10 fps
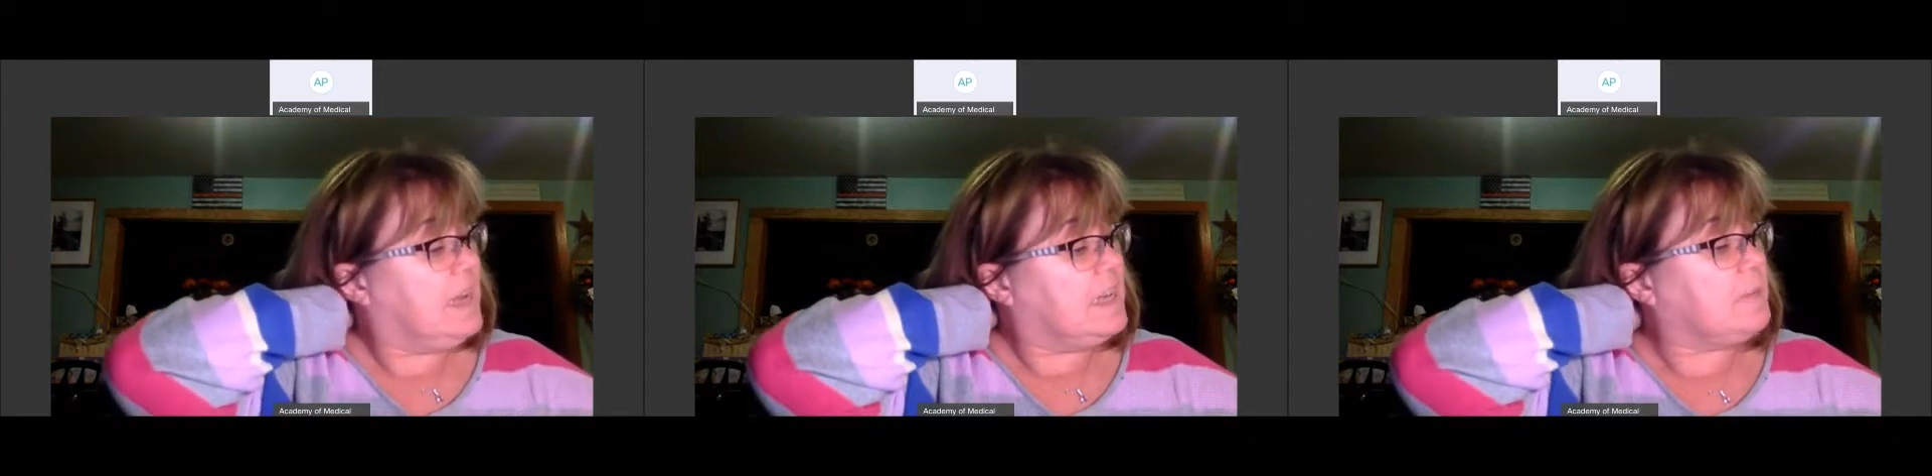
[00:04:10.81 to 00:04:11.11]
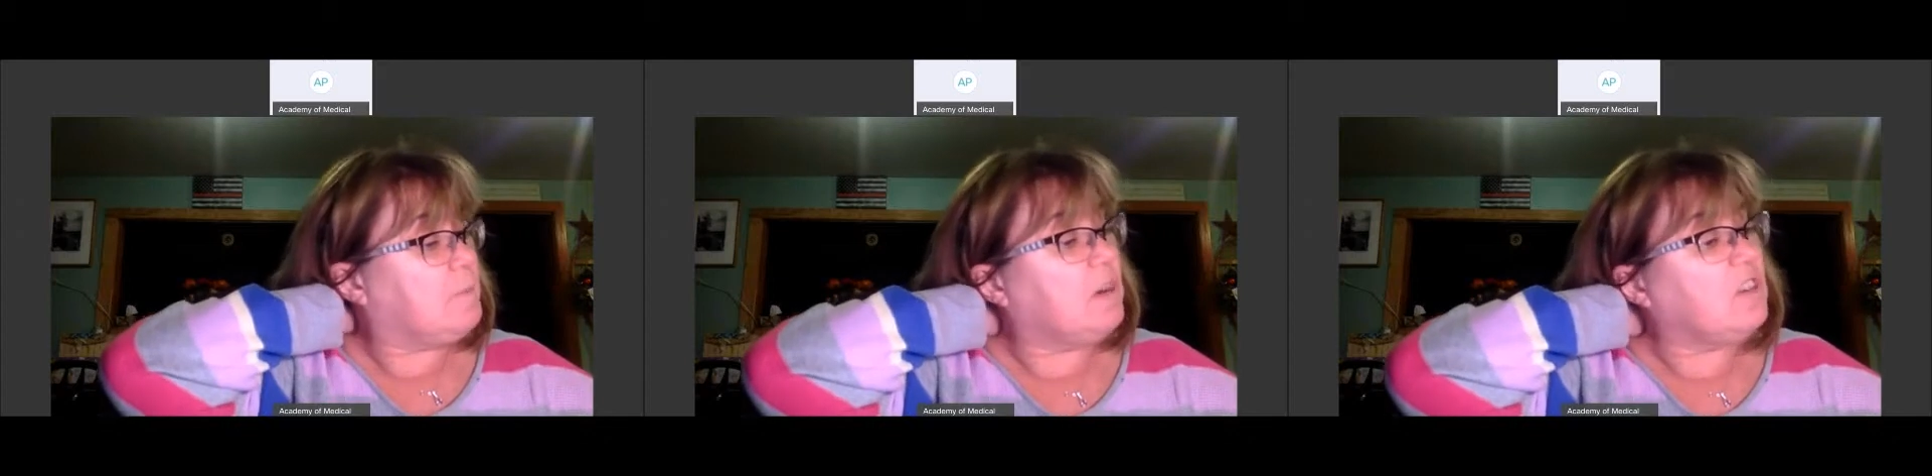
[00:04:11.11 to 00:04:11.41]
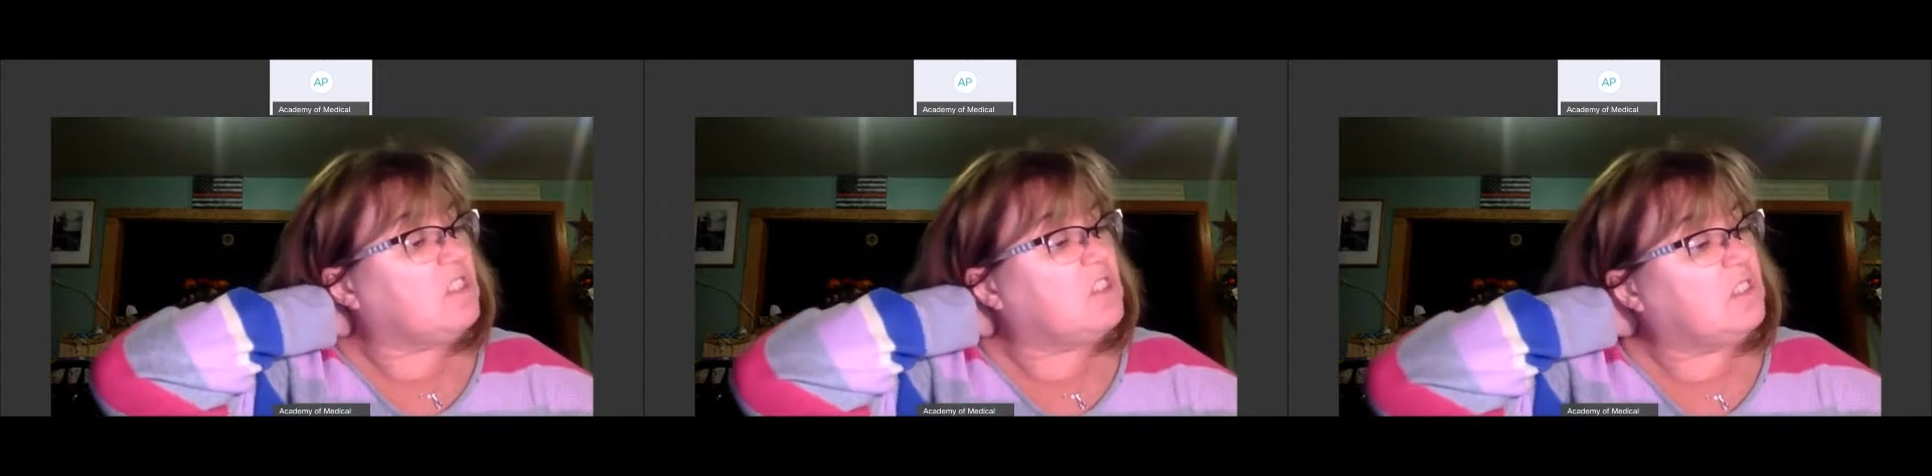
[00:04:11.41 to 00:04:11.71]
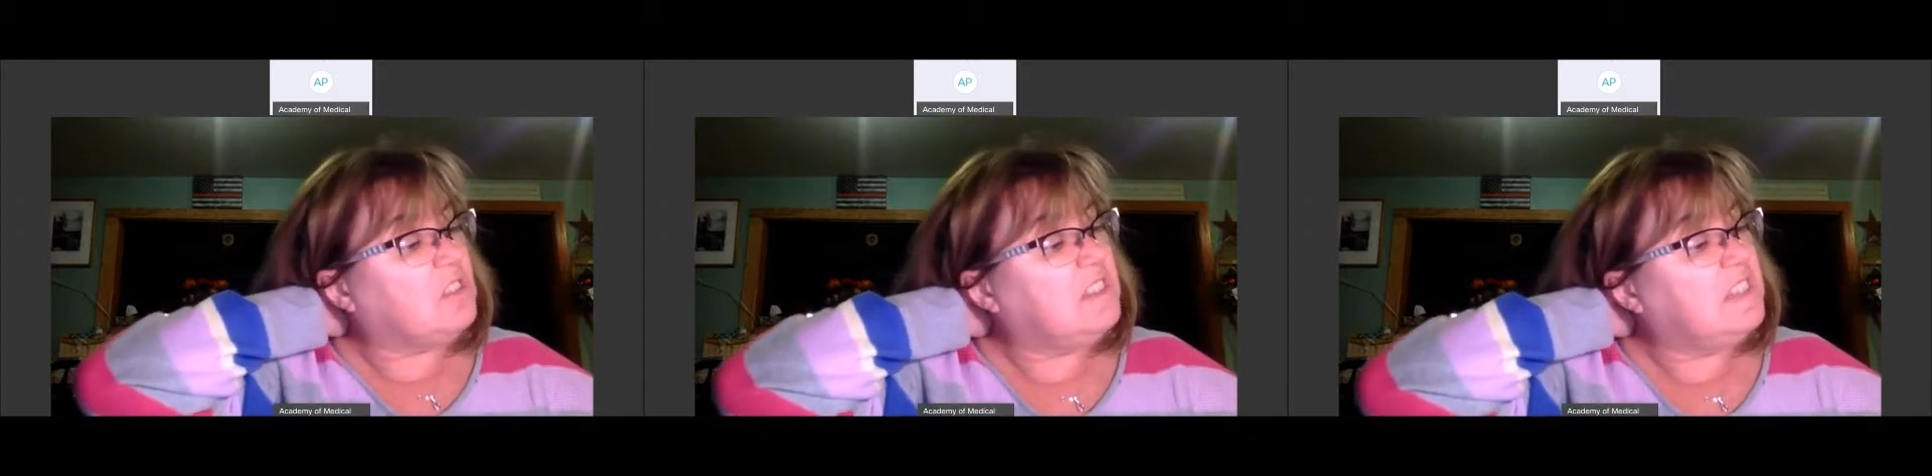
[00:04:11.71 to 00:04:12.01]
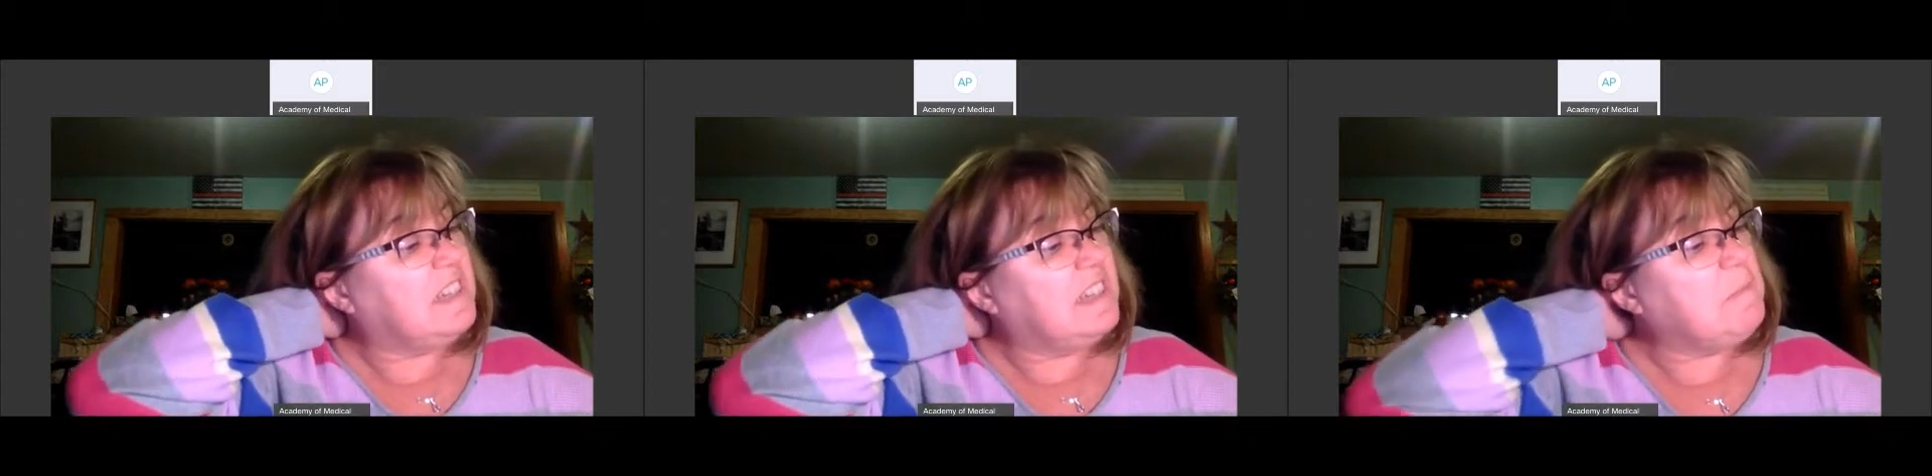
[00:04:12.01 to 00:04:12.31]
Spiritual
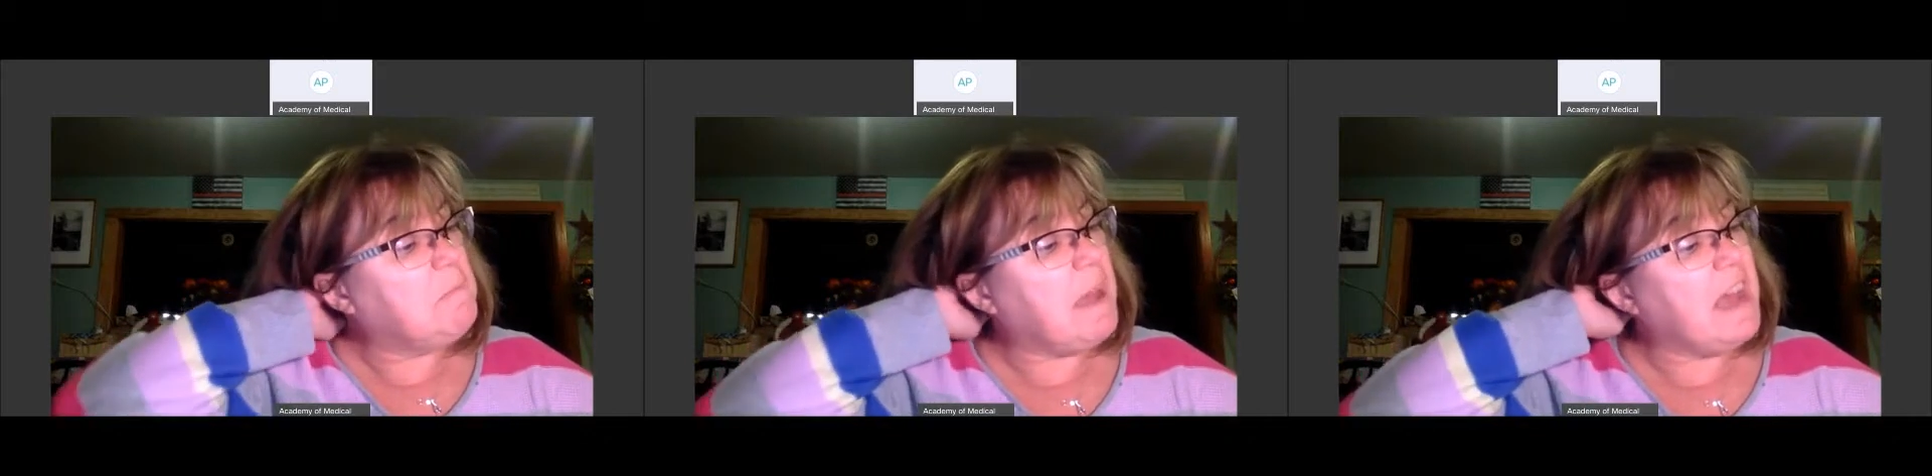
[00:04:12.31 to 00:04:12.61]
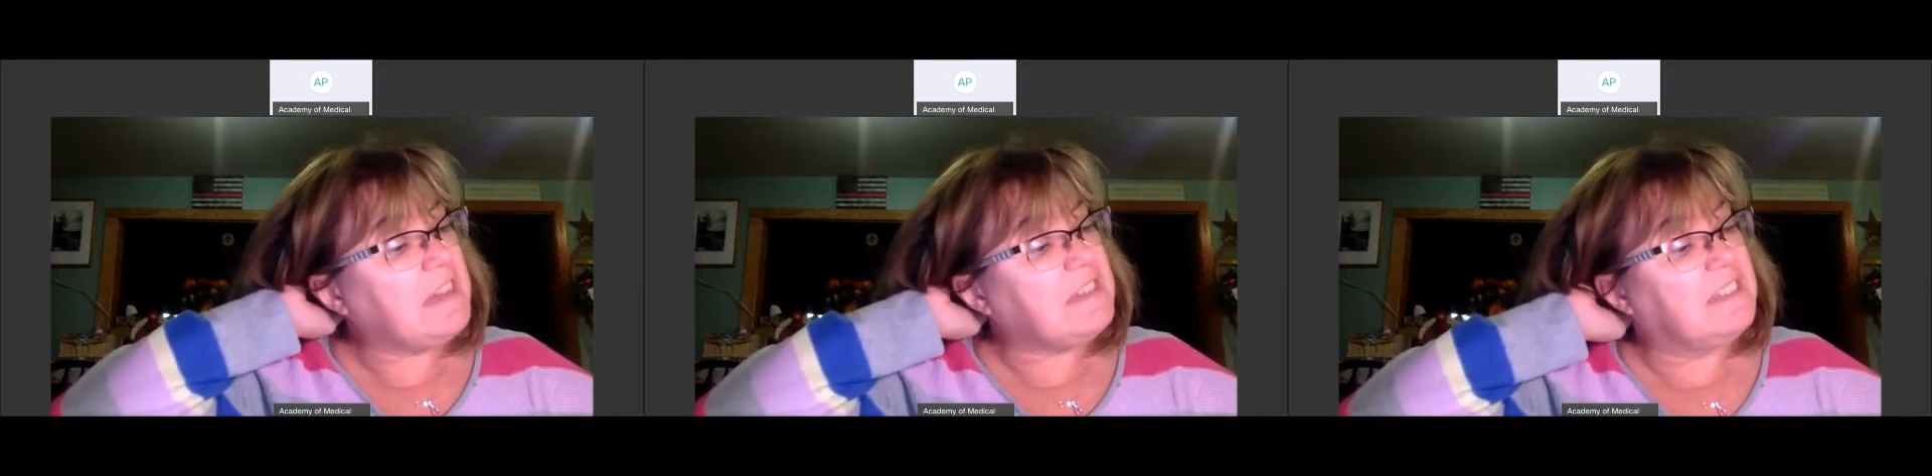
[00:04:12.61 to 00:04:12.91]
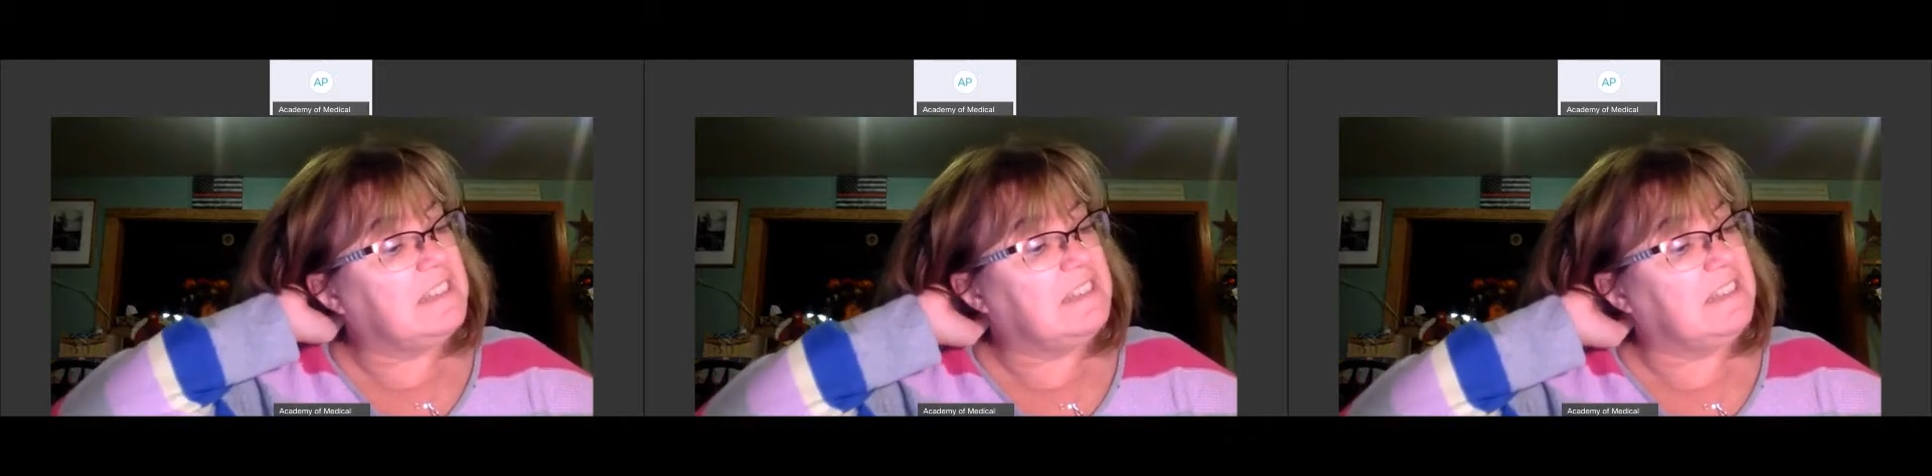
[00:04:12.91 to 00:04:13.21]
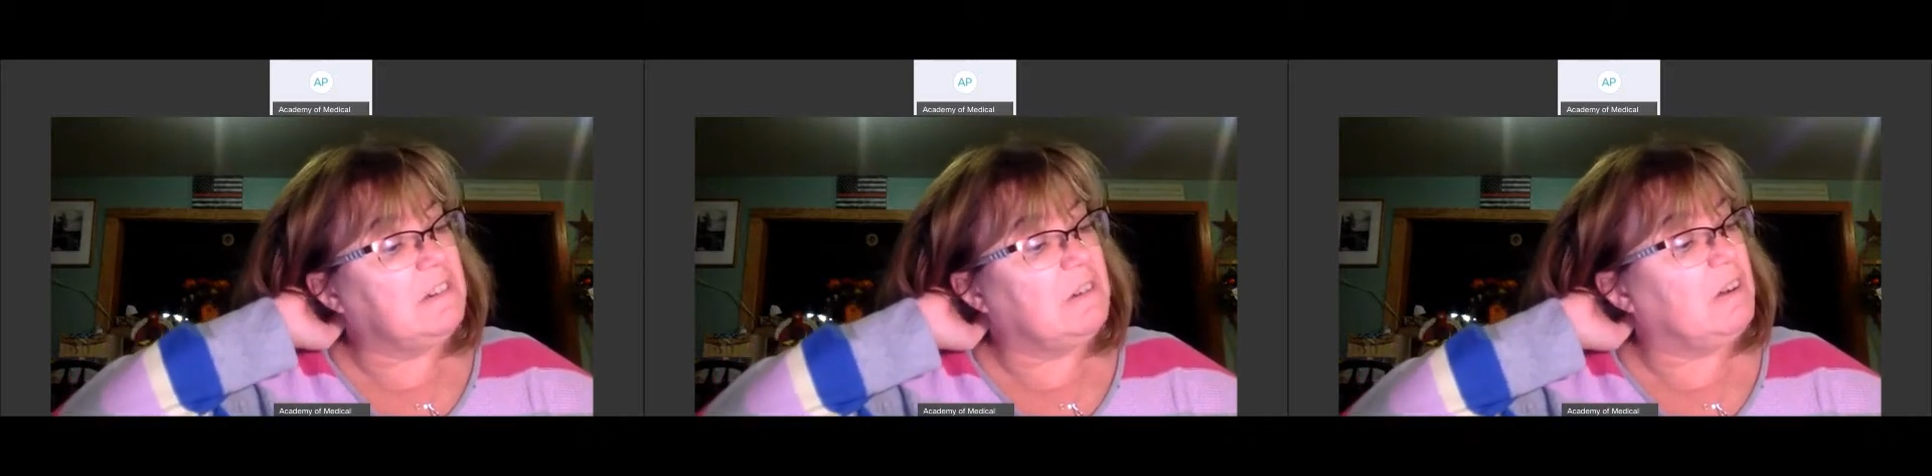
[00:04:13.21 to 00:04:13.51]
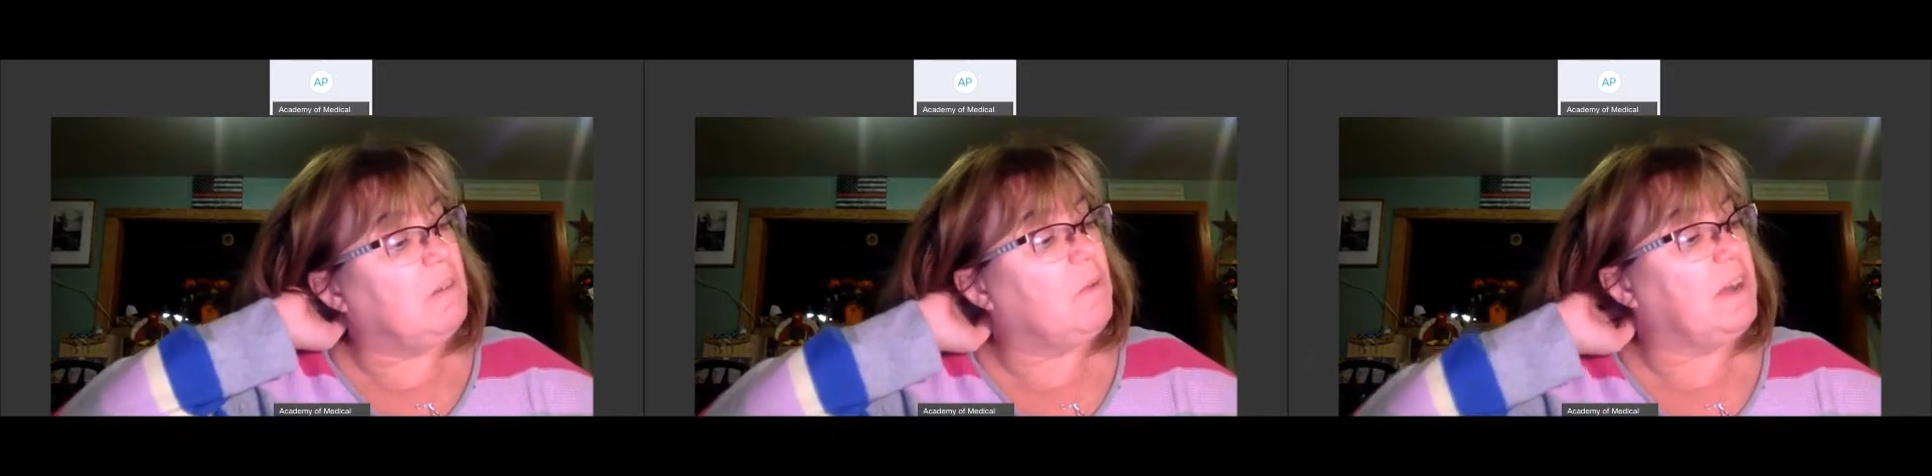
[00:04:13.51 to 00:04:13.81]
impact,
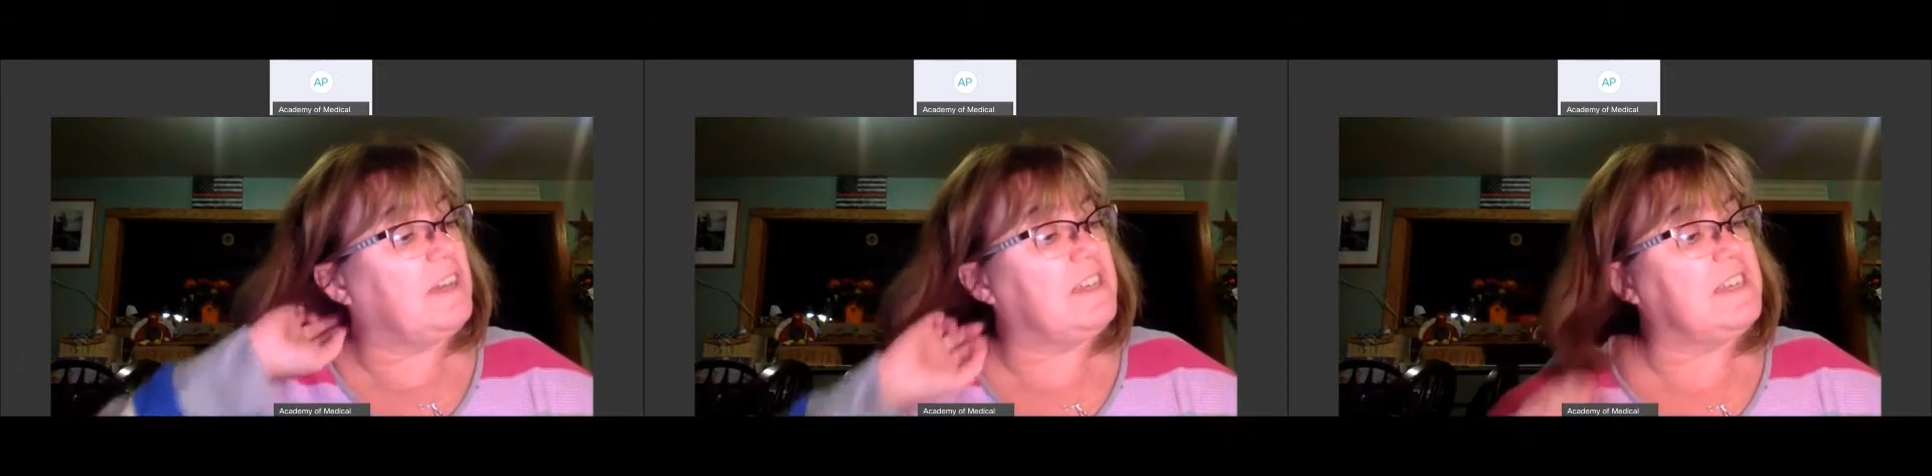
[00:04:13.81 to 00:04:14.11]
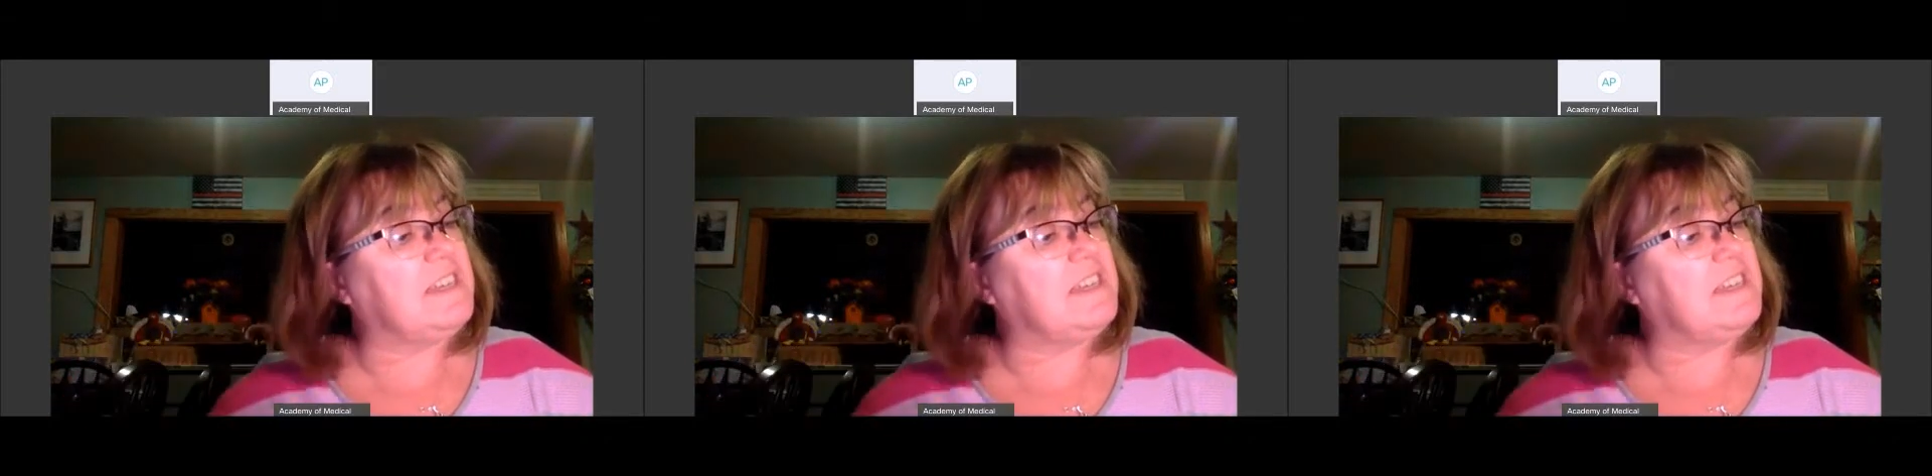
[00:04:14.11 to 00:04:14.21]
what is